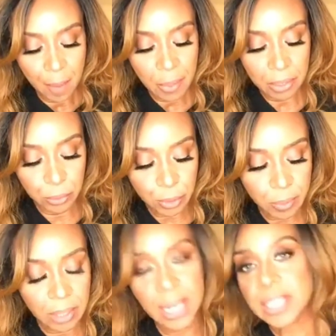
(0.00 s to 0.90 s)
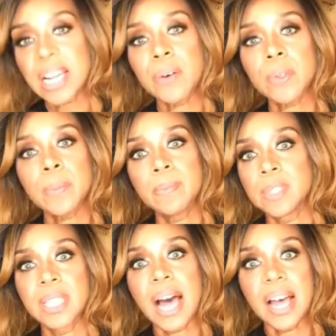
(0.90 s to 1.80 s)
But those products, I
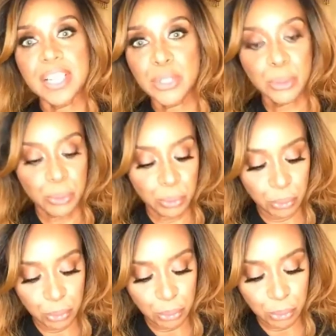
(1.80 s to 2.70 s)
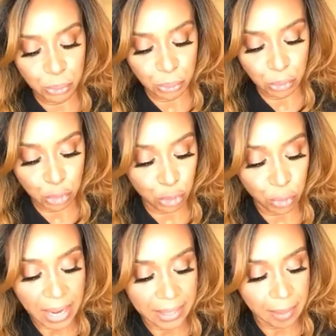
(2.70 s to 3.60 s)
would die to
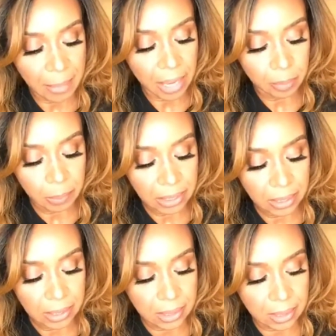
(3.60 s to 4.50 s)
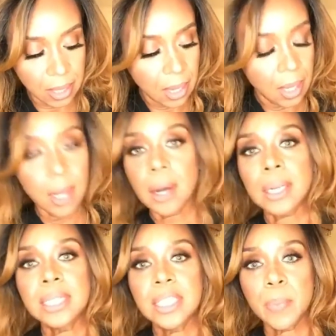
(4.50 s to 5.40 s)
try them out, because
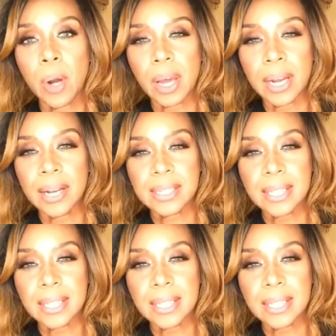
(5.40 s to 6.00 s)
clean products